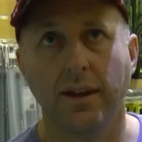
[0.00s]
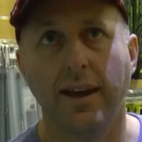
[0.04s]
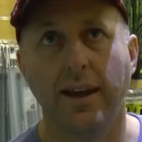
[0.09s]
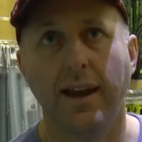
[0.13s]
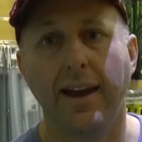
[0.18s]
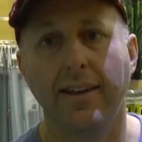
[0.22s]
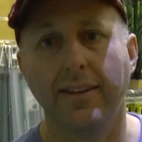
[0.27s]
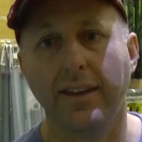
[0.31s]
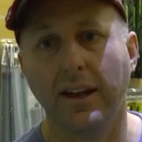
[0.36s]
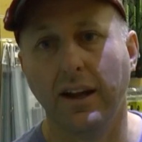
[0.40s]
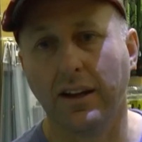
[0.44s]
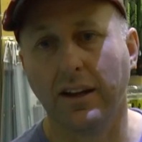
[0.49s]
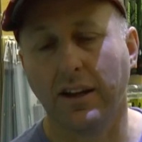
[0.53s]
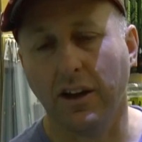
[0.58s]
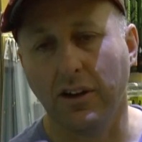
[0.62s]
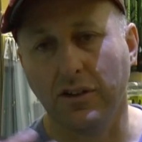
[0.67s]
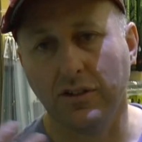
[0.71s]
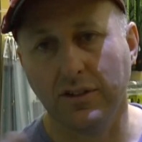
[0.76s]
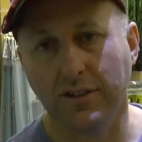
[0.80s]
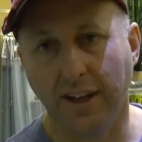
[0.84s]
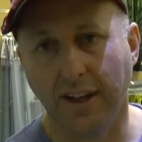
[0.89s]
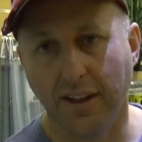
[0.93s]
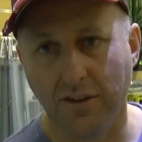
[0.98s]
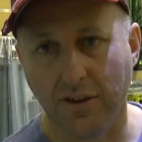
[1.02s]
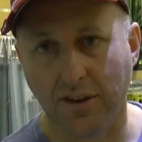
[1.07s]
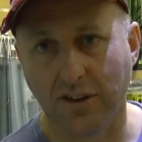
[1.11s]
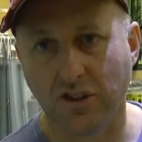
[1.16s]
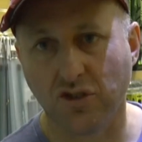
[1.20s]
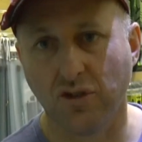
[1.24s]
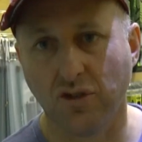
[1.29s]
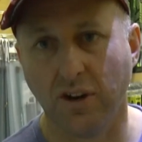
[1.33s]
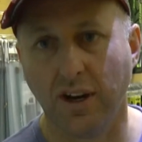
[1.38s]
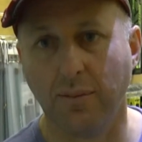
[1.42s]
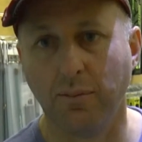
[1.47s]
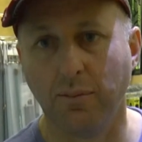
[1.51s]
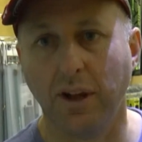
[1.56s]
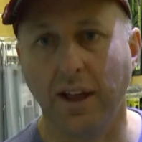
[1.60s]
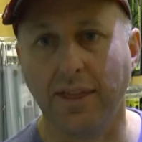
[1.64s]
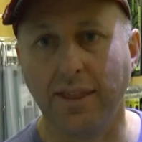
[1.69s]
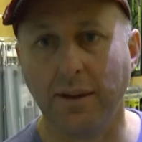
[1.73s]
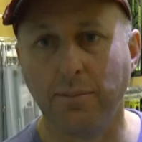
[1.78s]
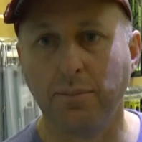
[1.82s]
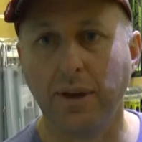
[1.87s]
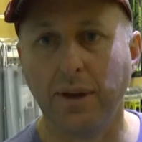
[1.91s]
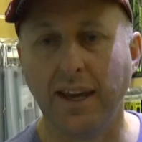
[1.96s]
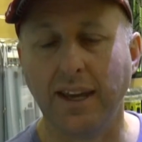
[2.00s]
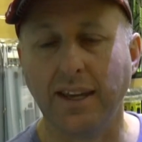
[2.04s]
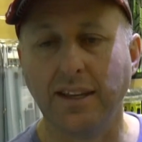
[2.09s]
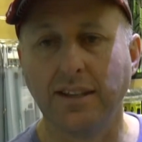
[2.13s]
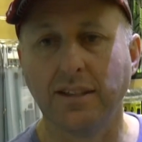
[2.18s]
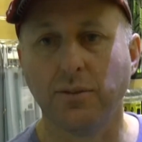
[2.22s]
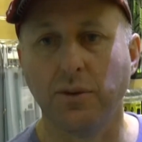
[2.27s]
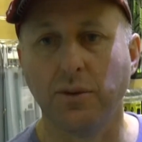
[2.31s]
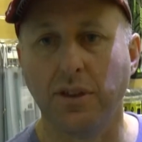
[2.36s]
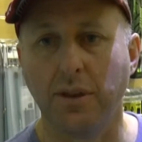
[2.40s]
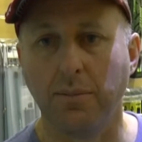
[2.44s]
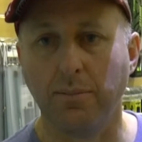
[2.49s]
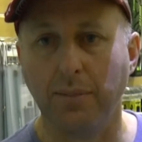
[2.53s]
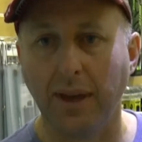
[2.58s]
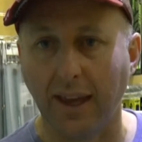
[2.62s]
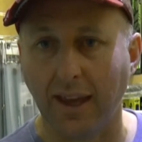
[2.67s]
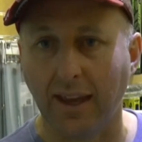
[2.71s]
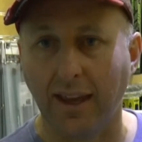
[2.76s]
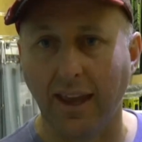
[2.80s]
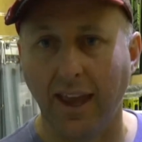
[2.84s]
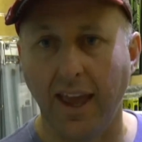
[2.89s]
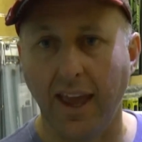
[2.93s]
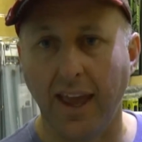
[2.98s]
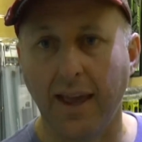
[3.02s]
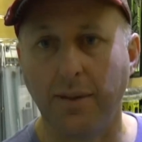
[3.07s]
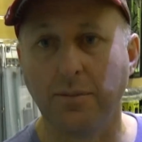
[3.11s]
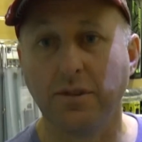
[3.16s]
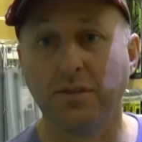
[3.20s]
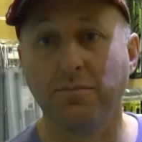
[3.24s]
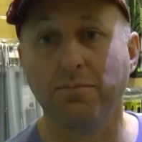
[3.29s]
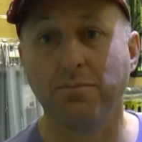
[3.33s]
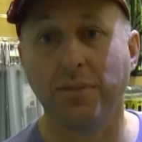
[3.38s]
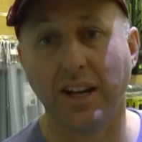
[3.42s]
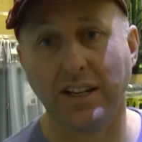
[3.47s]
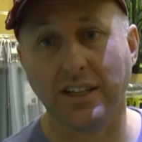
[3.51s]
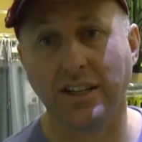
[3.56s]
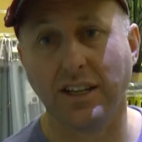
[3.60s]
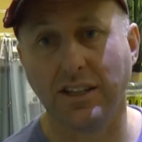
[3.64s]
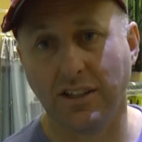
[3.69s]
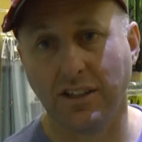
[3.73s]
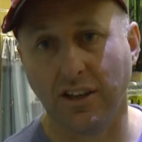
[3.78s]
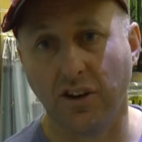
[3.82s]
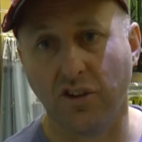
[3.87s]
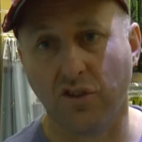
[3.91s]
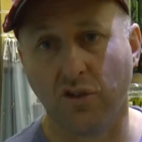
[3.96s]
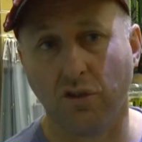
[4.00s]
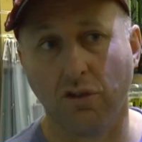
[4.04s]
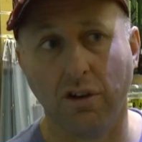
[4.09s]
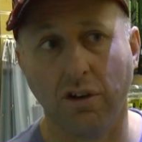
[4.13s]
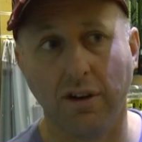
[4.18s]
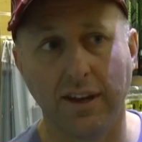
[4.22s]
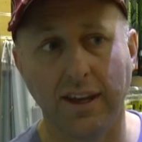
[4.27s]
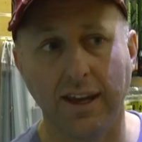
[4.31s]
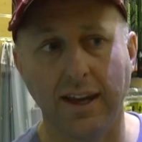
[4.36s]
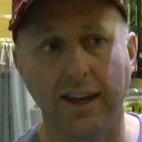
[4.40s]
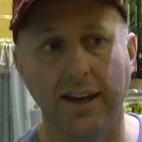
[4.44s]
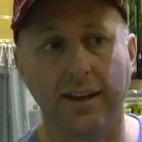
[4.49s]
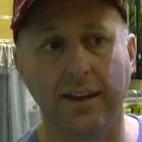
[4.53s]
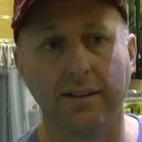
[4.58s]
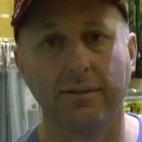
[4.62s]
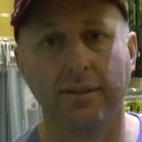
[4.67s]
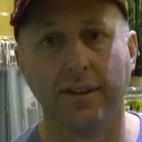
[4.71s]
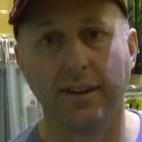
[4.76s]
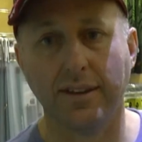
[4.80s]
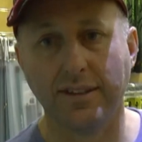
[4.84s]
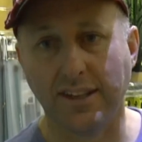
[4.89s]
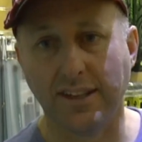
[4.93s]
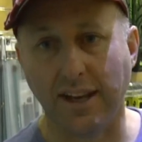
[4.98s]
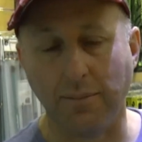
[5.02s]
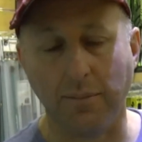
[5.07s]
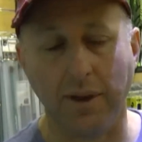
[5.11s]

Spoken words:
And then I go to another extreme like the Beast with the bigger cams, much easier to draw again, same